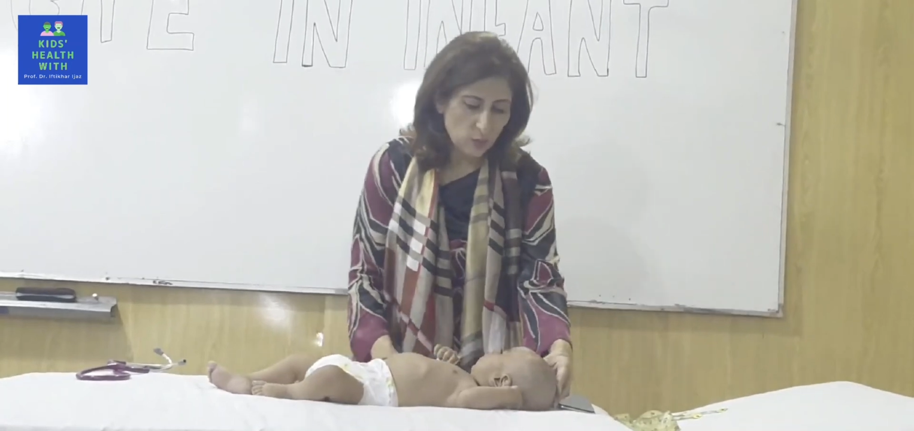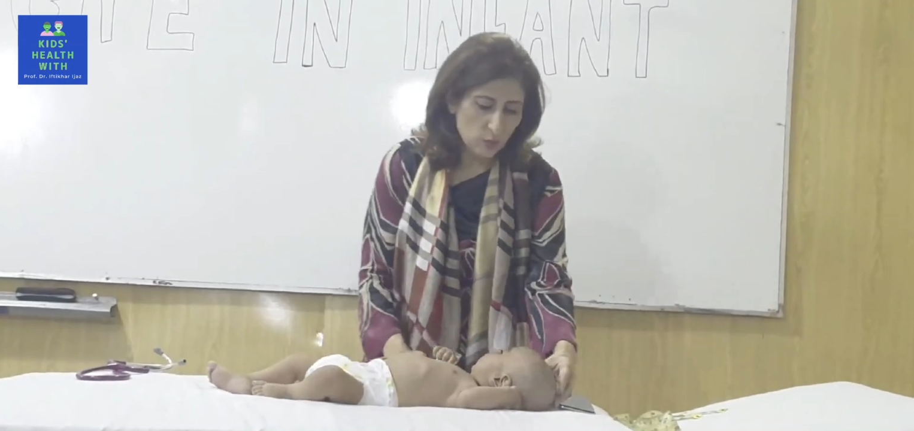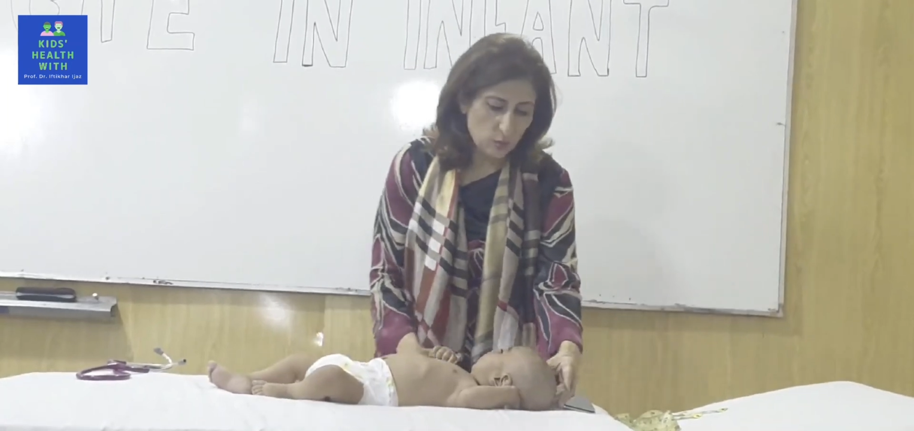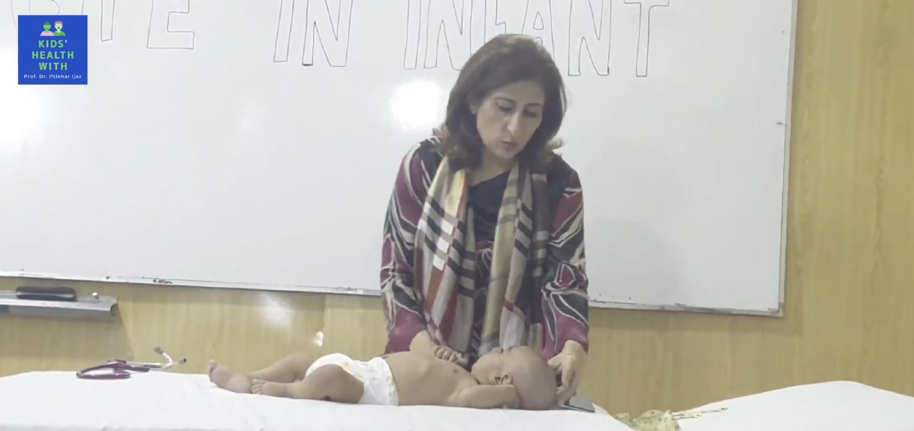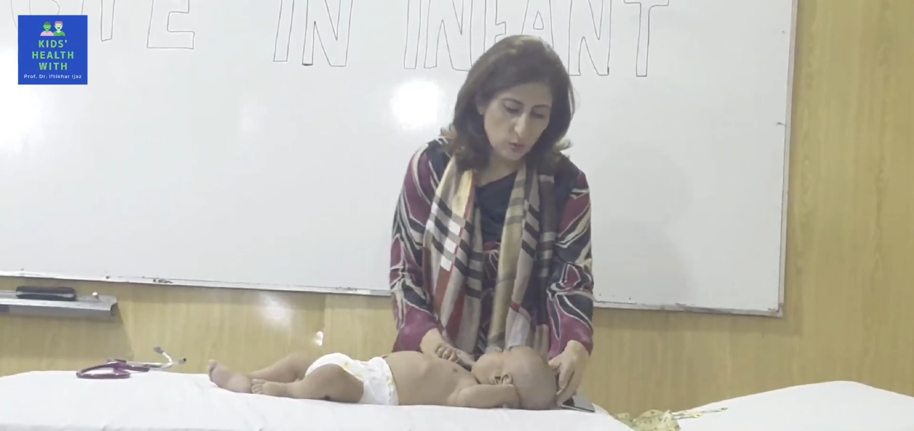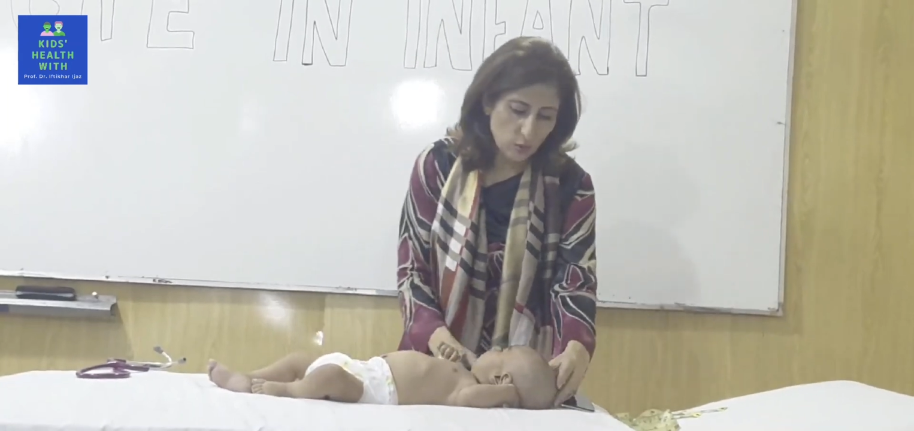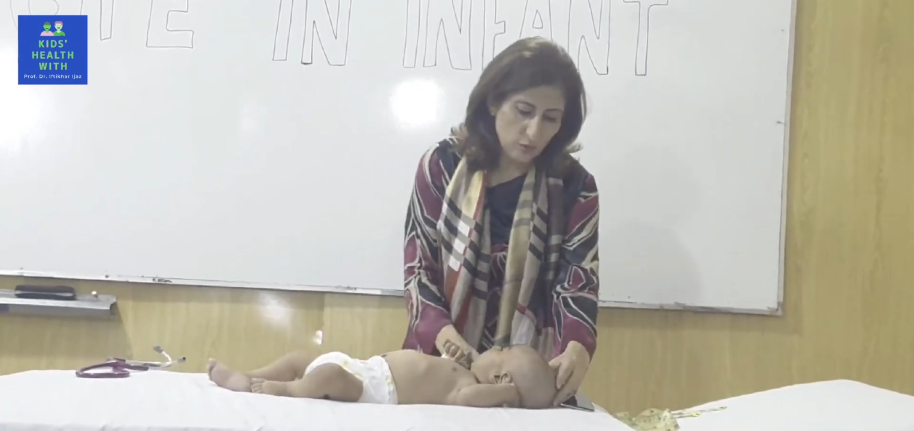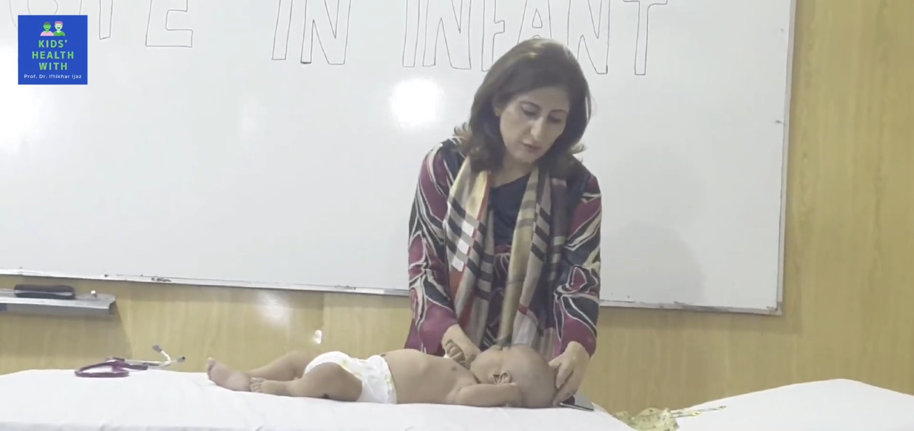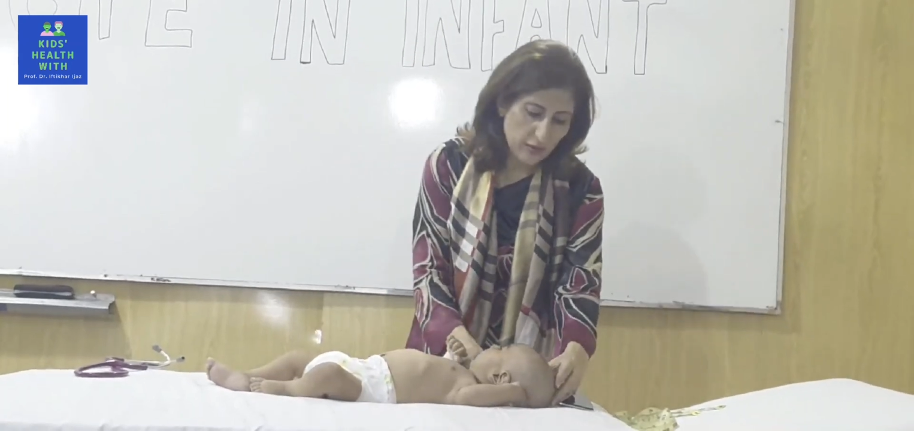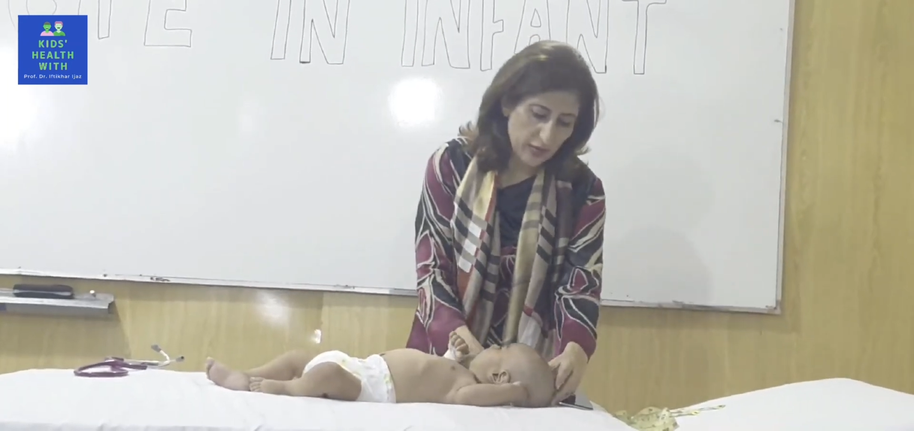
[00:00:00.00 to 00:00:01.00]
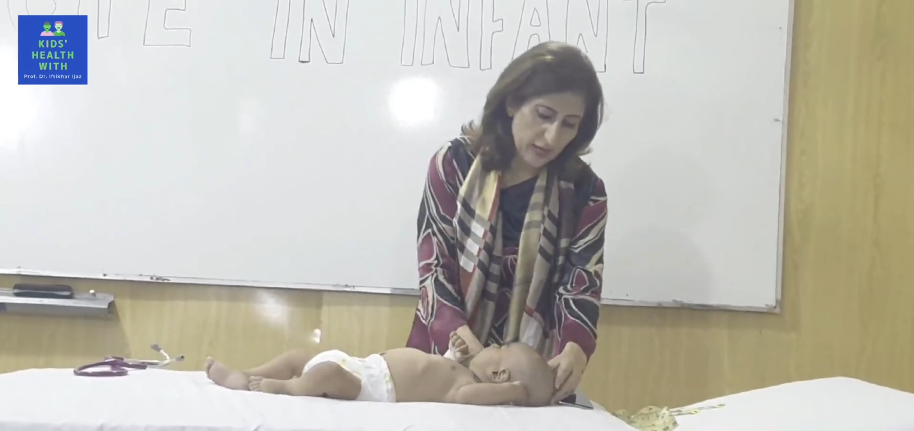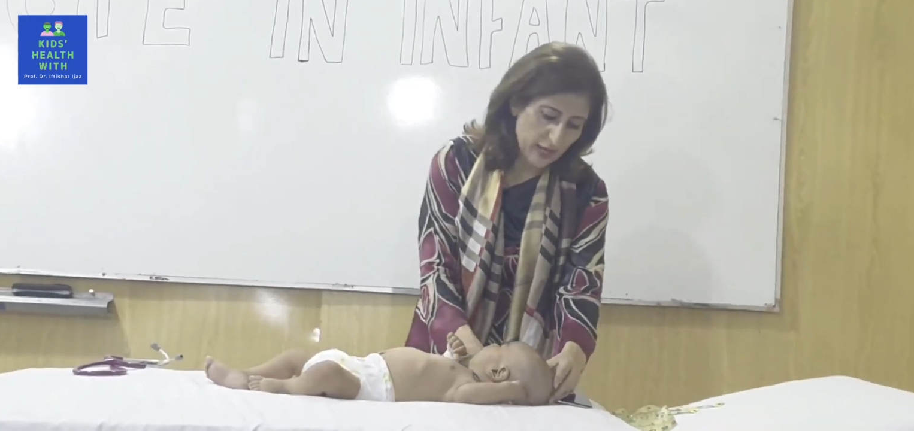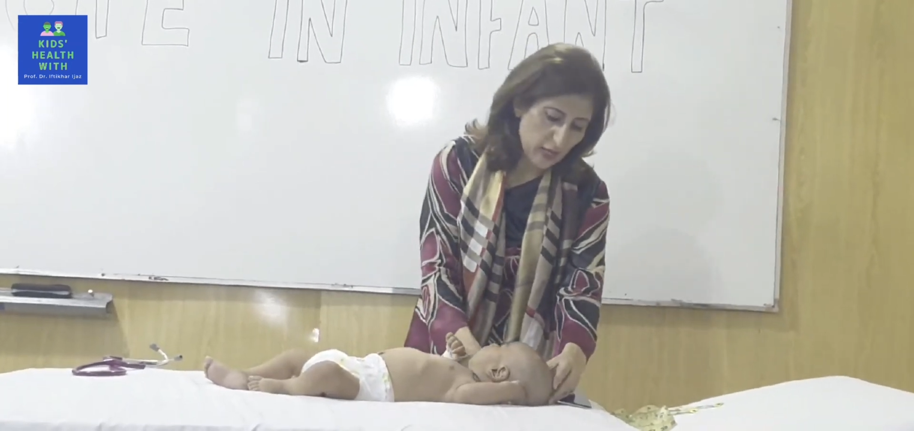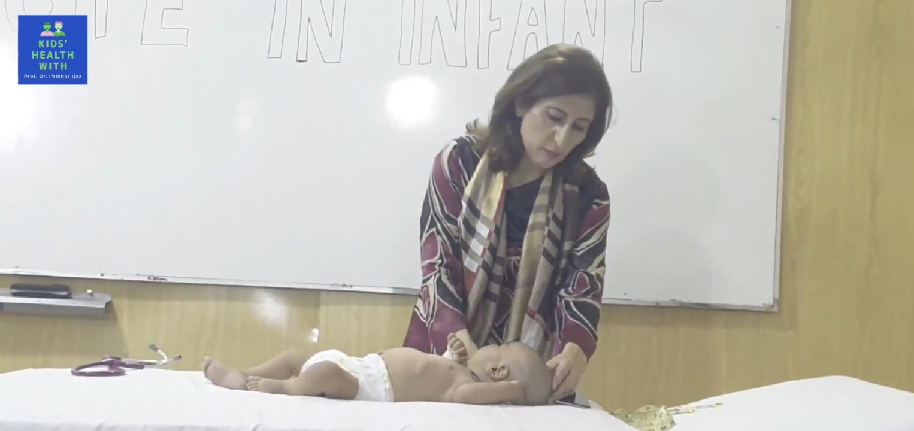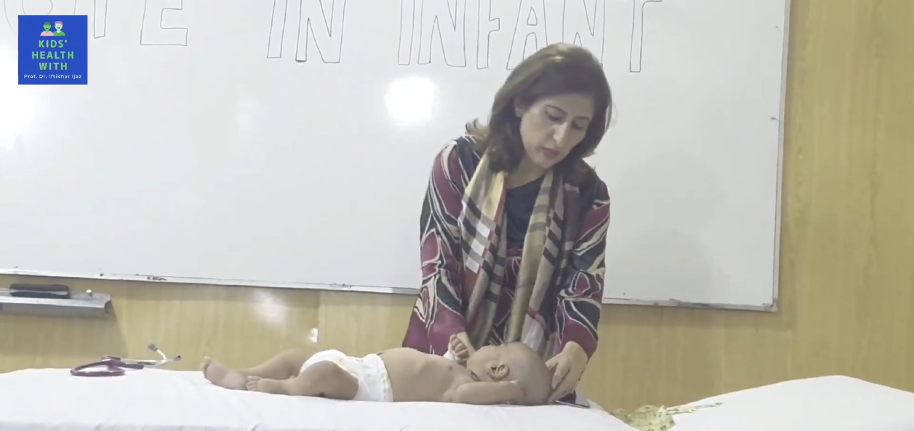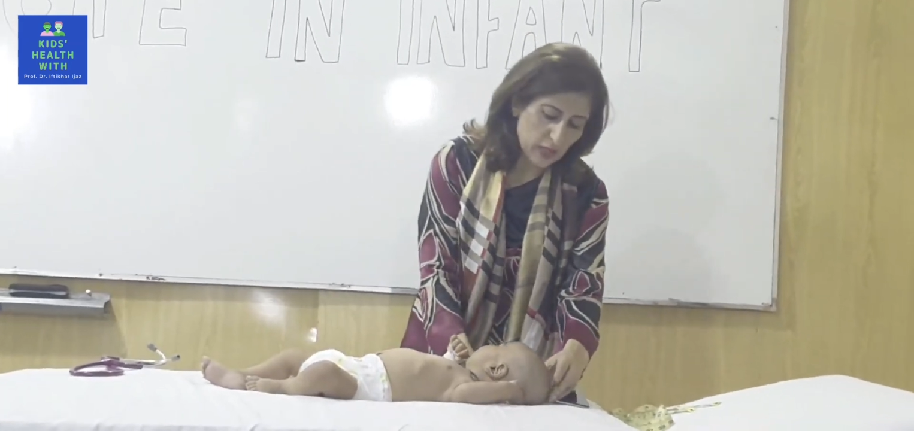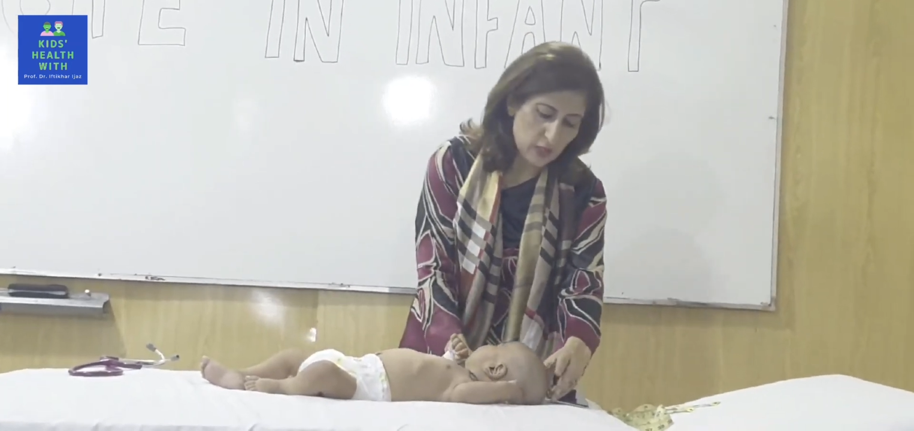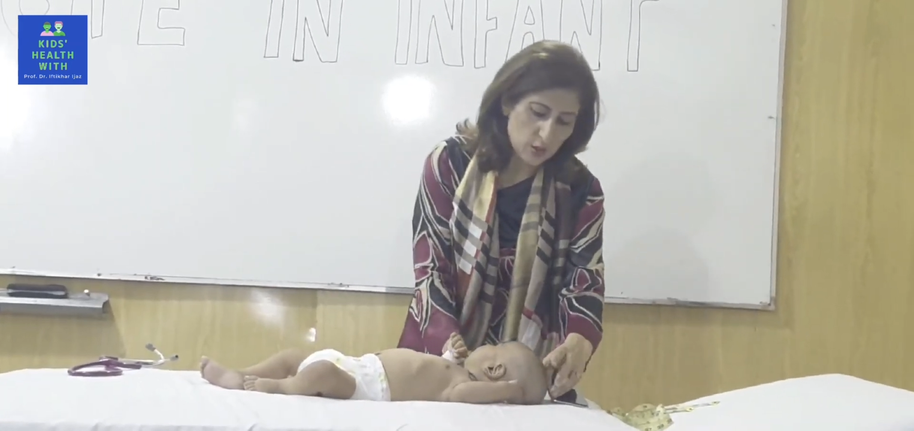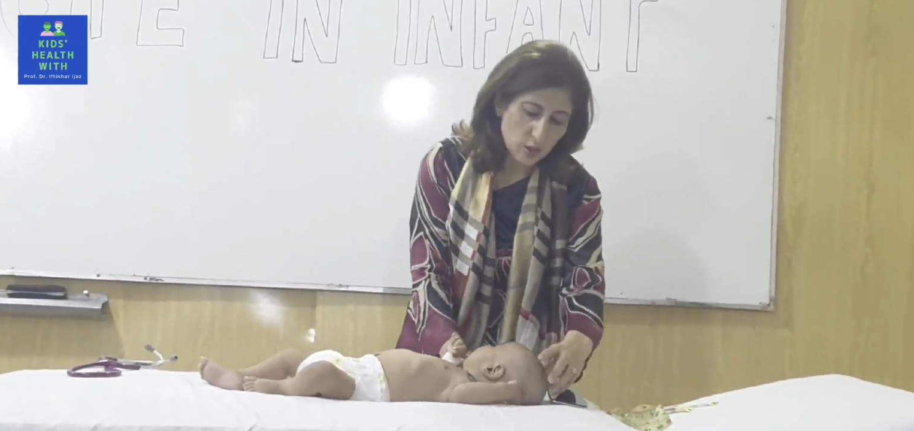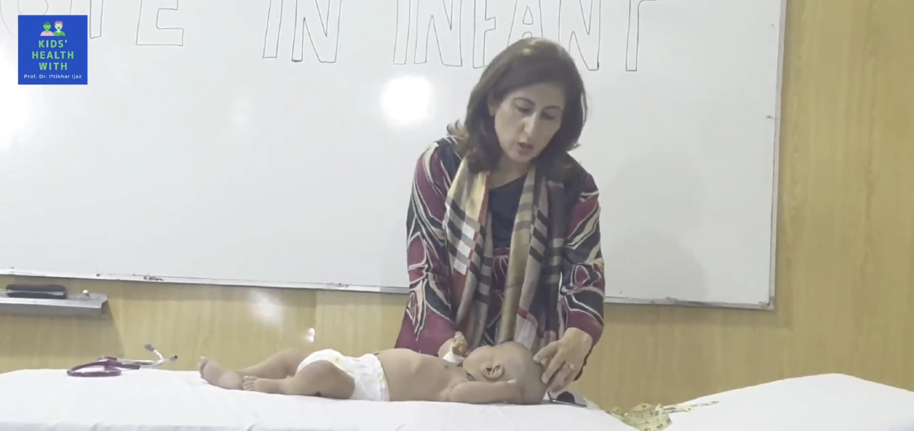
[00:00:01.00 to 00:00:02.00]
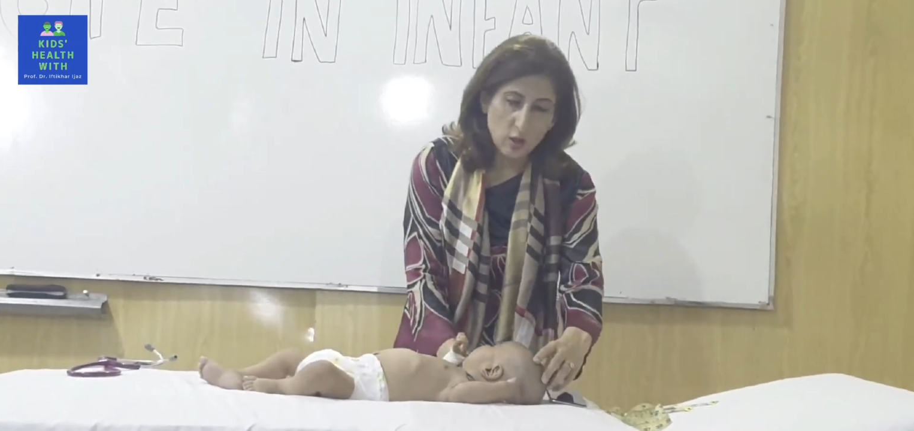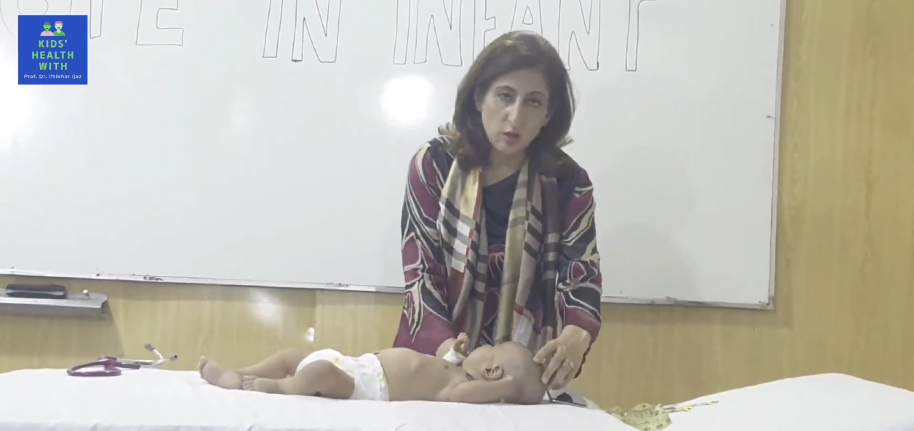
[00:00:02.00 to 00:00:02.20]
to look for any bulge,